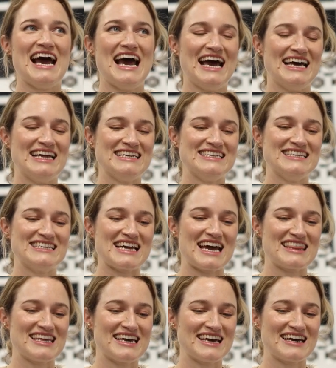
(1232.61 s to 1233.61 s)
And
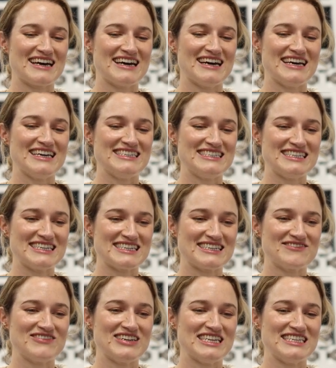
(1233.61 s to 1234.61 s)
I think I
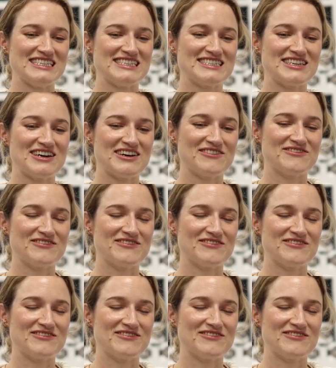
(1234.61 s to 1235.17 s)
didn't really start